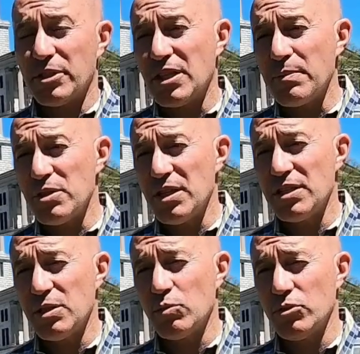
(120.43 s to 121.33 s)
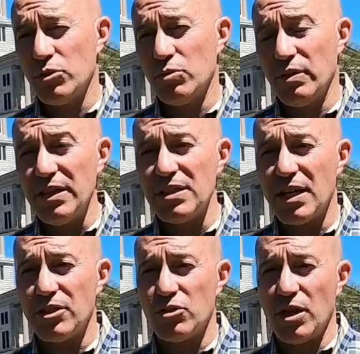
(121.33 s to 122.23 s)
But the types of things that we'll do
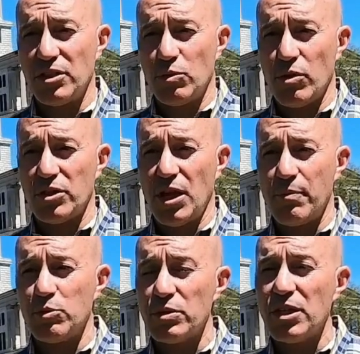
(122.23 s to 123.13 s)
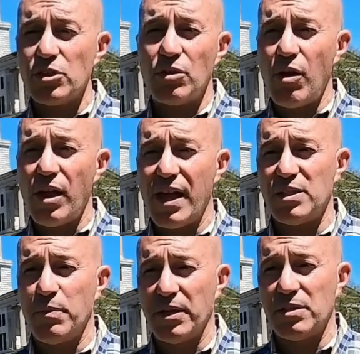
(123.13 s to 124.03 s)
inside the strategy workshop is we'll touch on all
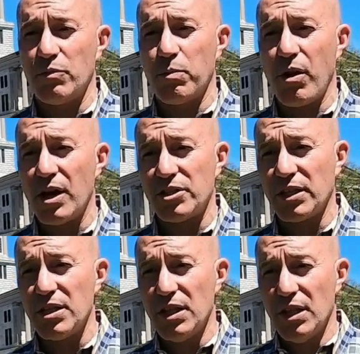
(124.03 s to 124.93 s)
aspects of the project.